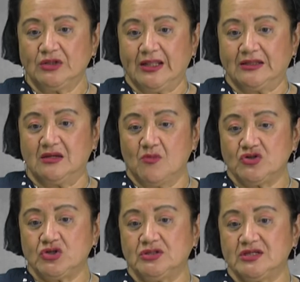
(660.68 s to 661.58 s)
let
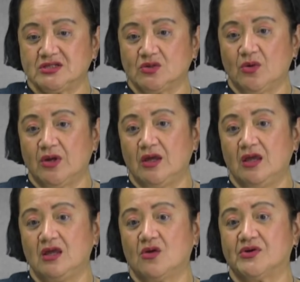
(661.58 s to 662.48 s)
emotion destroy
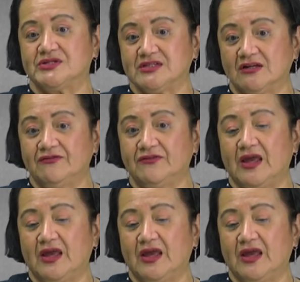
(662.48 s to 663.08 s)
yourself.